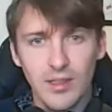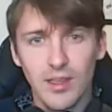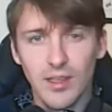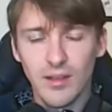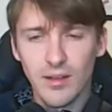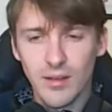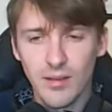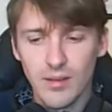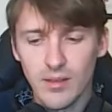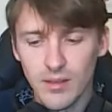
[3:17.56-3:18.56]
And
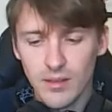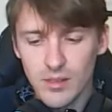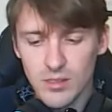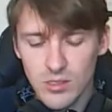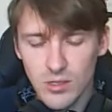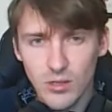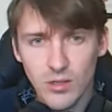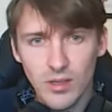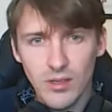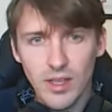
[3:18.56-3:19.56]
so
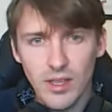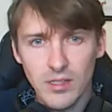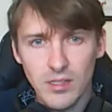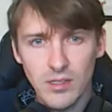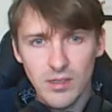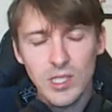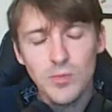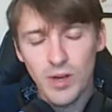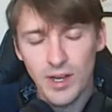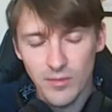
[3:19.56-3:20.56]
I'd like to, let's
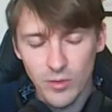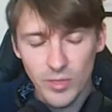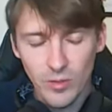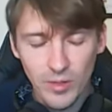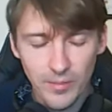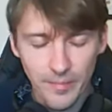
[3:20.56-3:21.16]
pray for a moment.